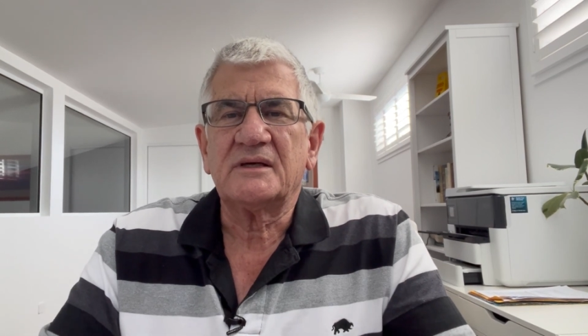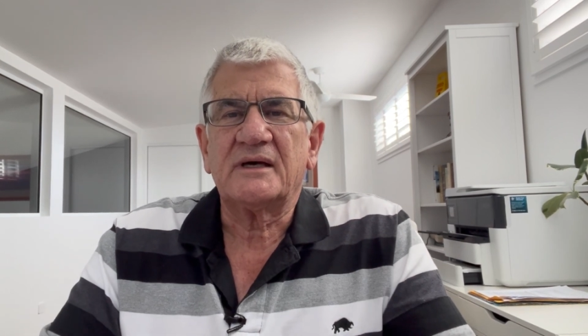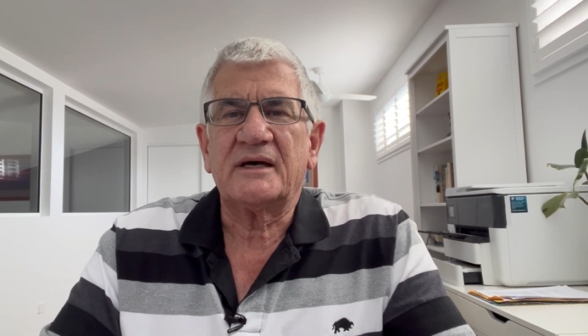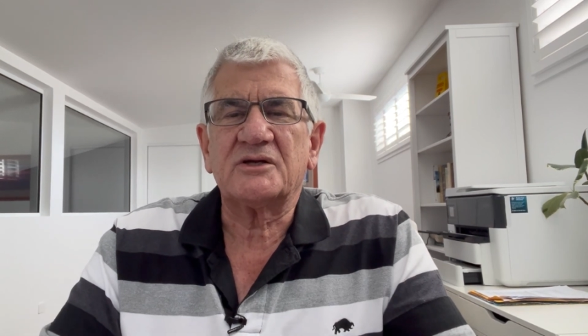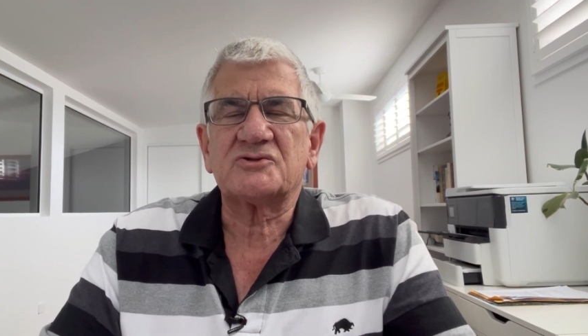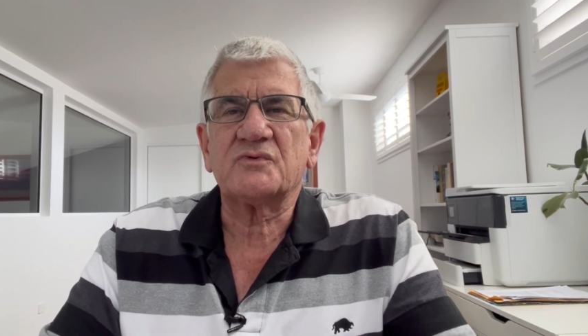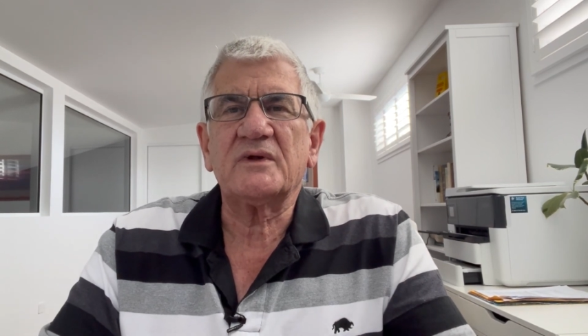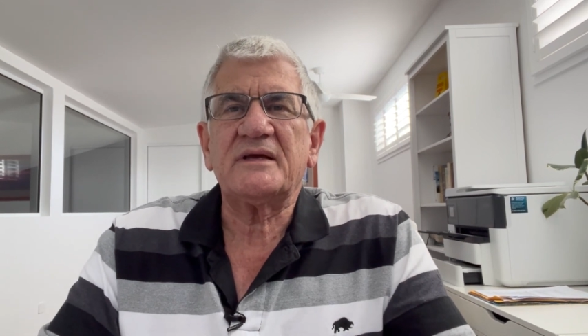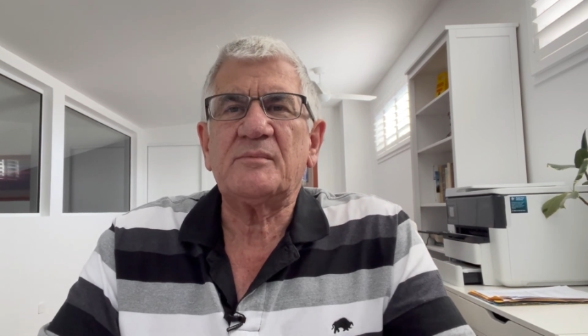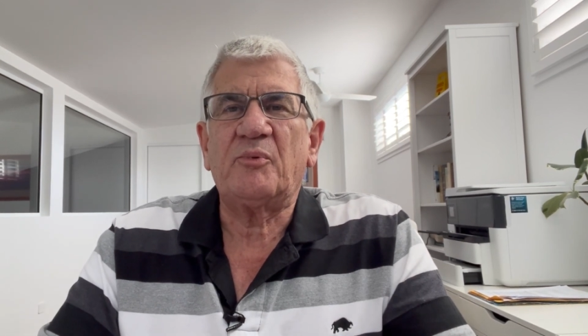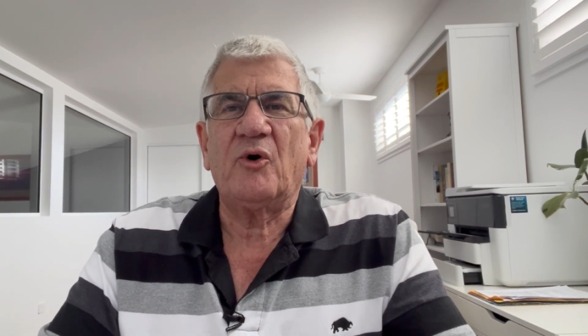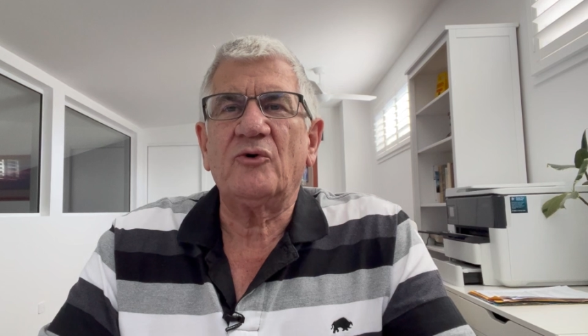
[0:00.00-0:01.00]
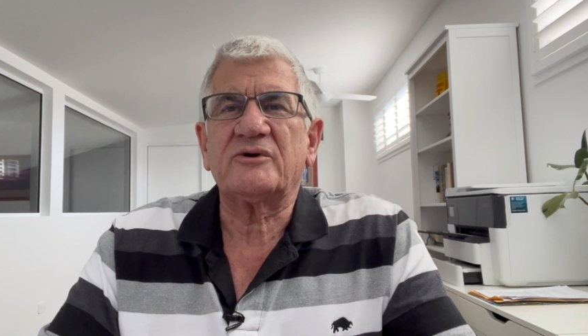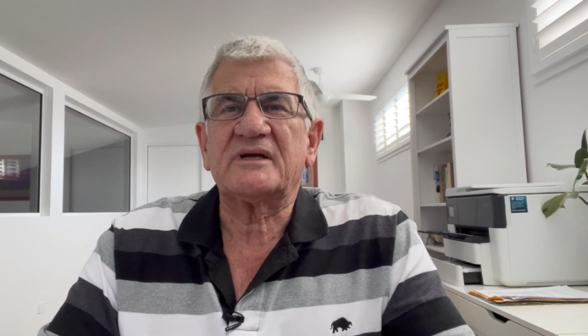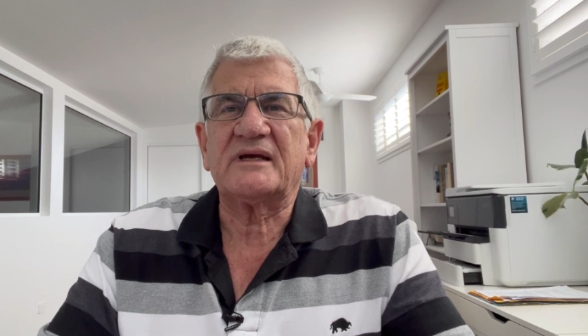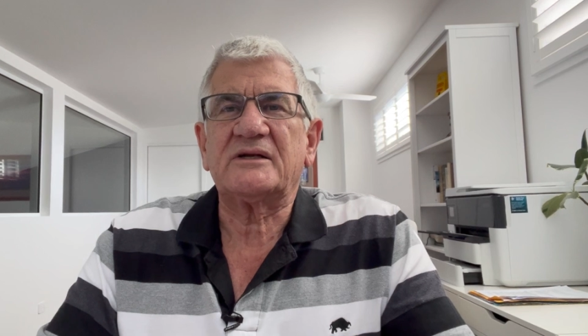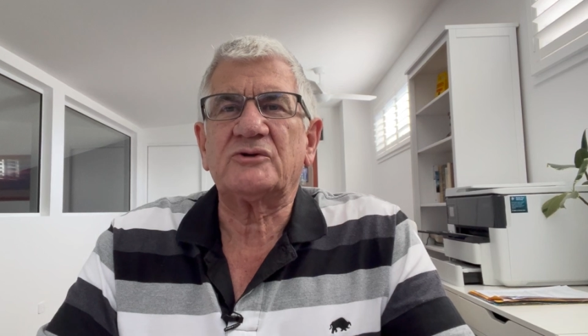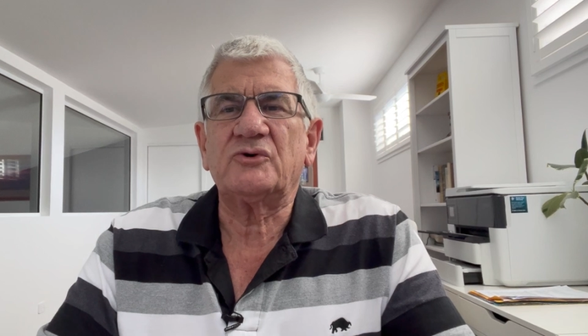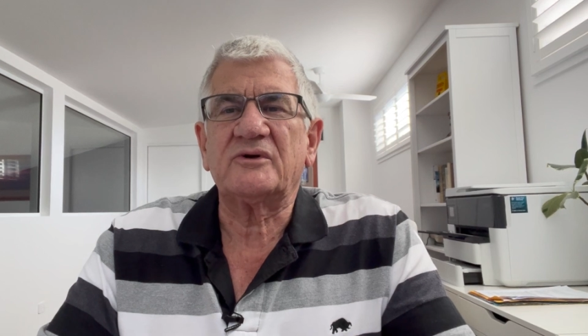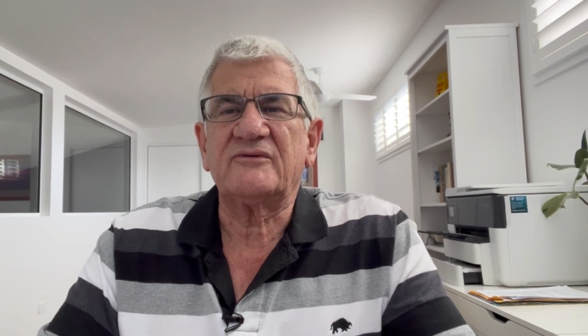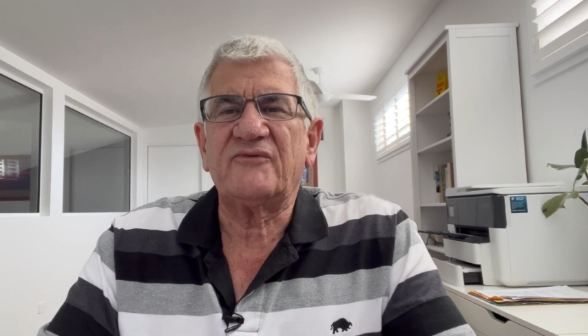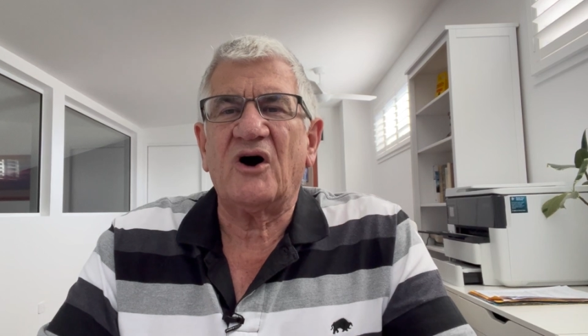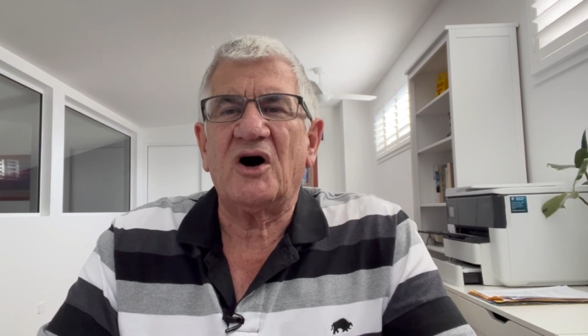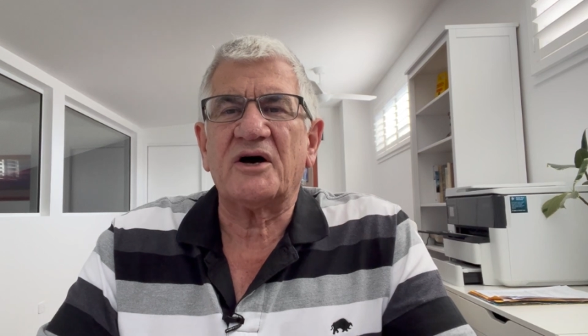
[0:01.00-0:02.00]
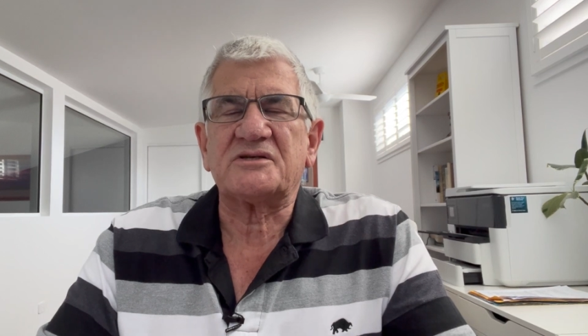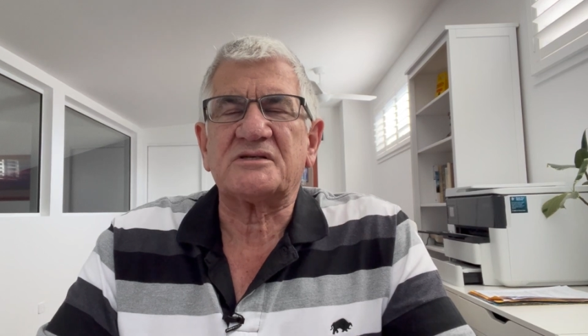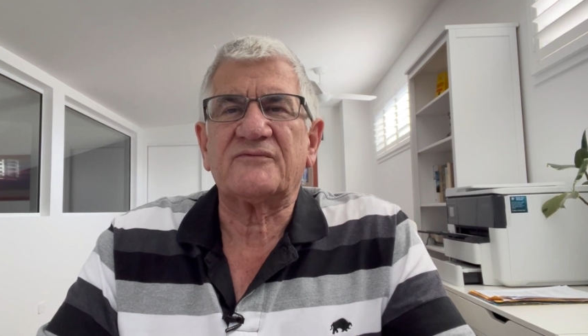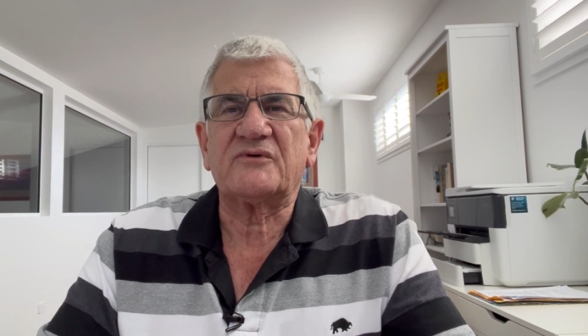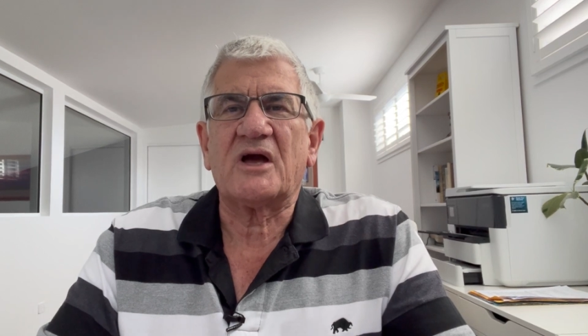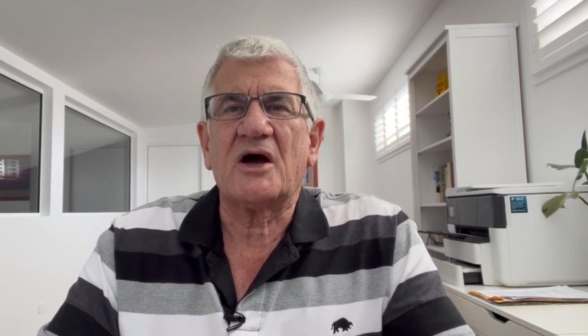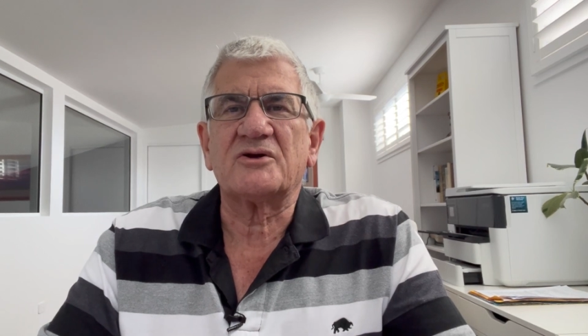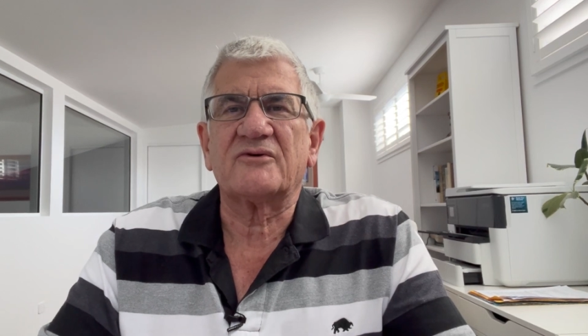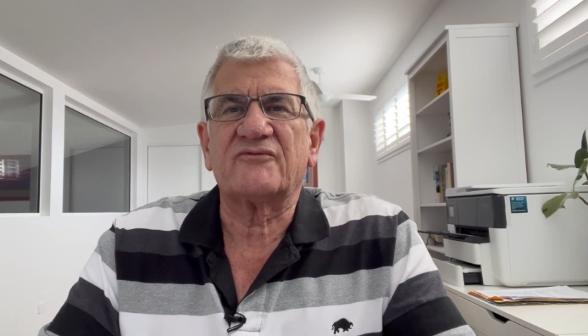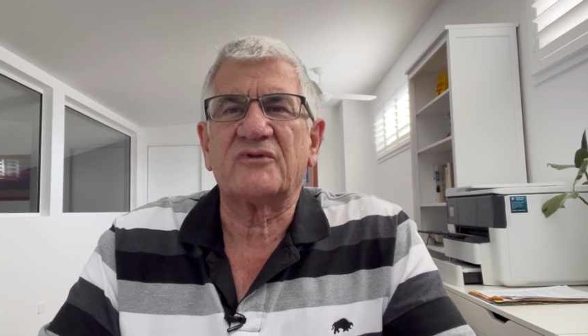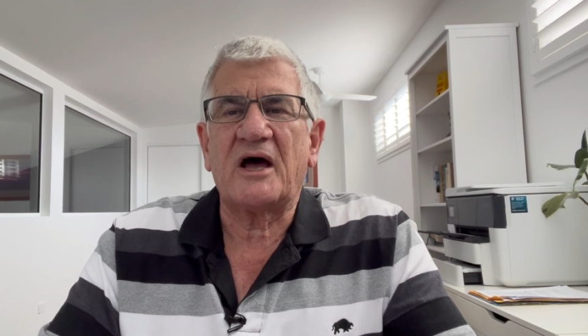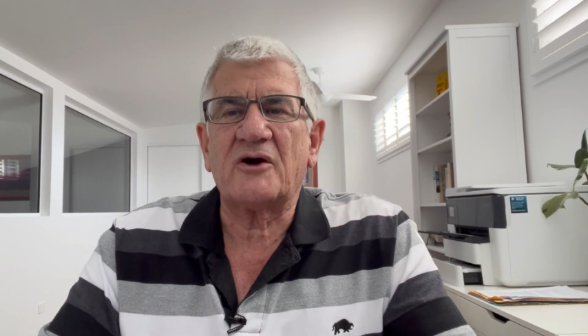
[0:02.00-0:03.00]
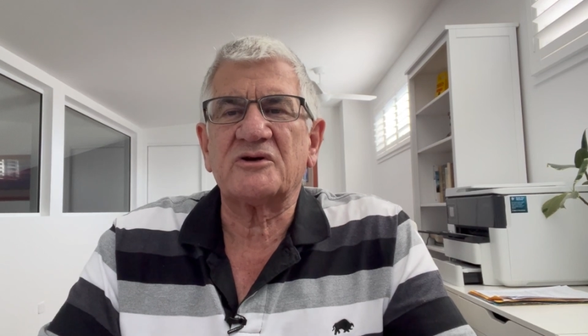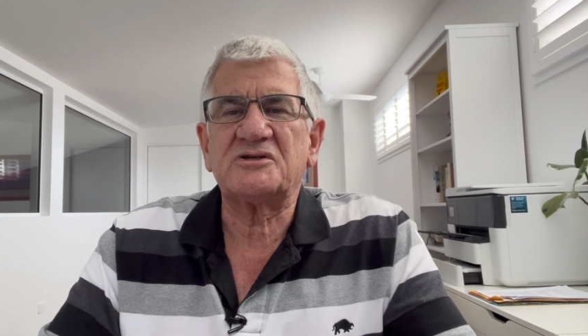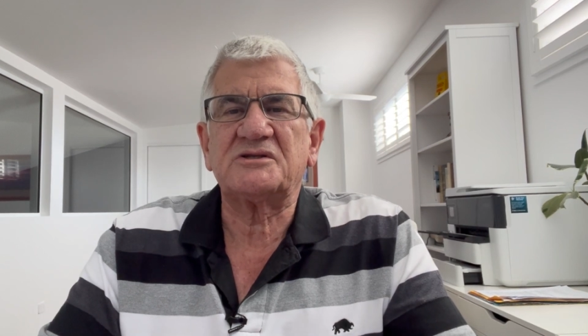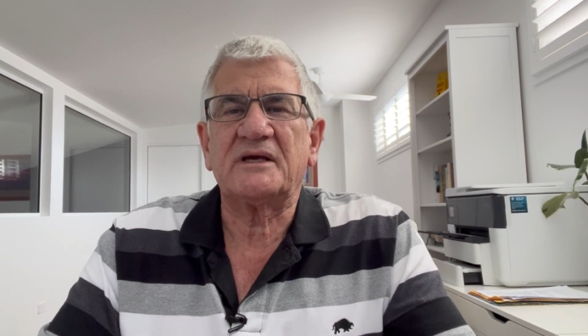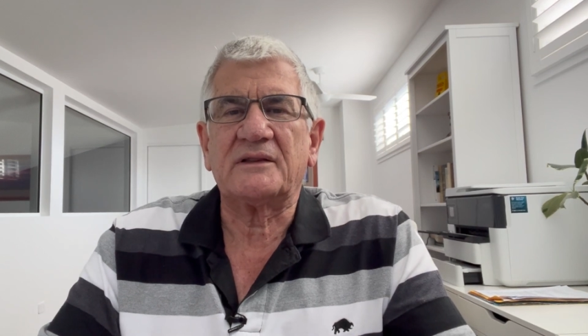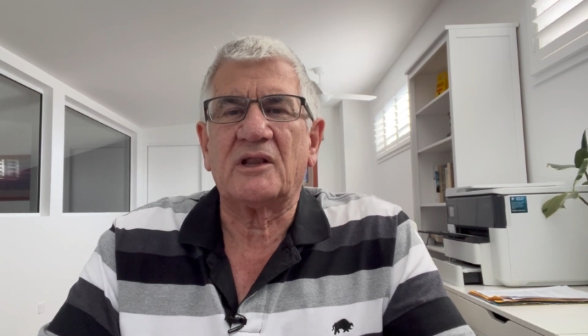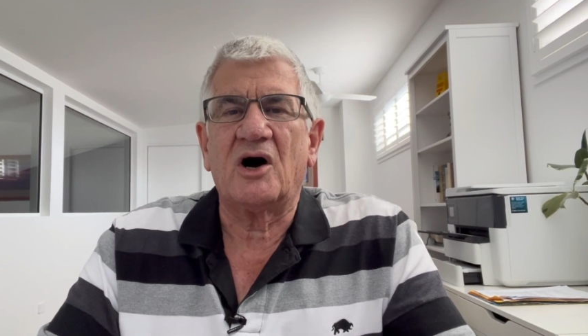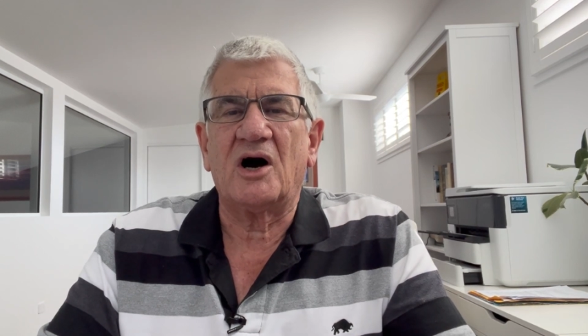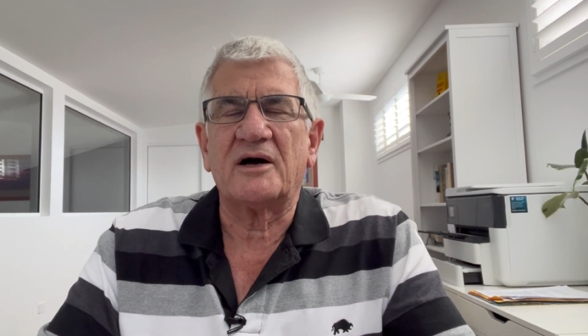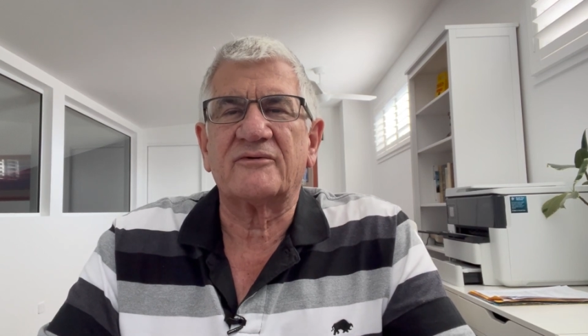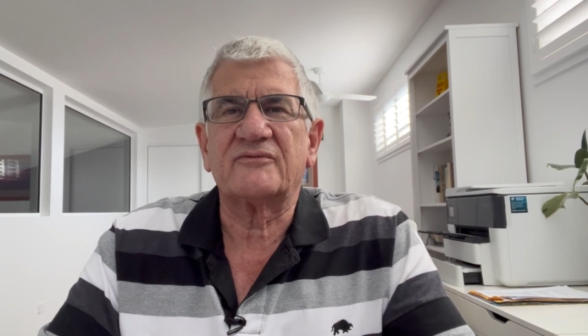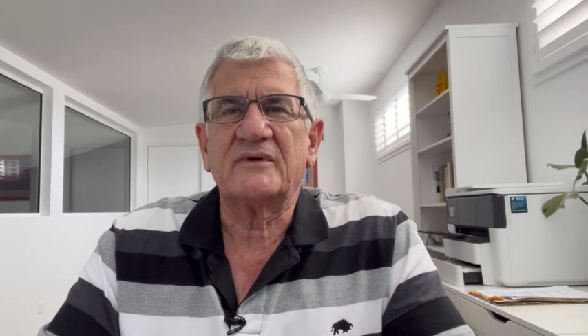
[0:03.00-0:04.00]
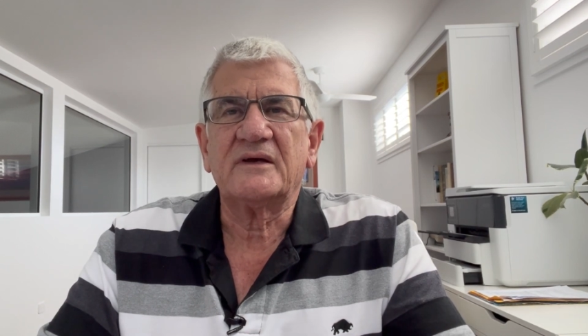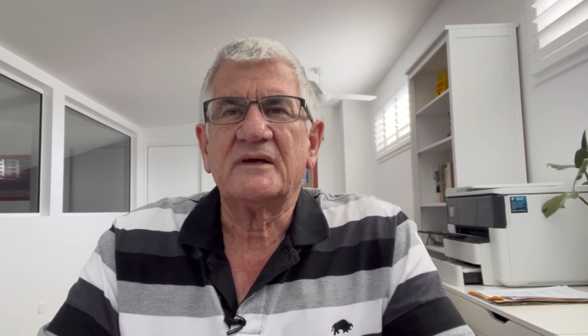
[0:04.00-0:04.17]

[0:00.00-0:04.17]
And it's really important to get good advice if you're going to flourish in life.